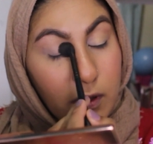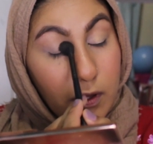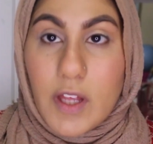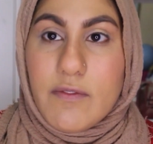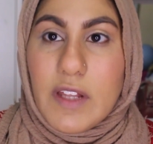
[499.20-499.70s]

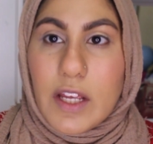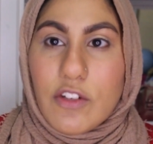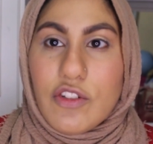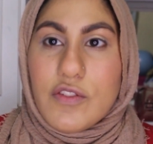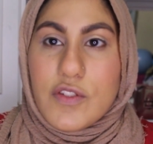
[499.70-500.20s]
I feel like
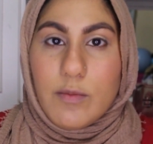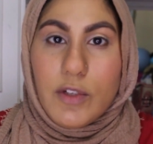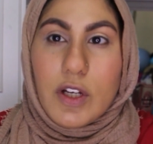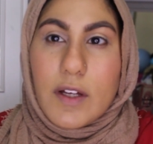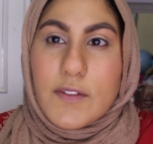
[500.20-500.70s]
I should zoom
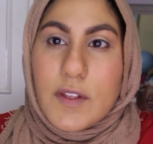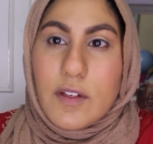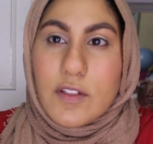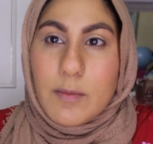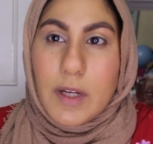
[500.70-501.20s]
you guys into my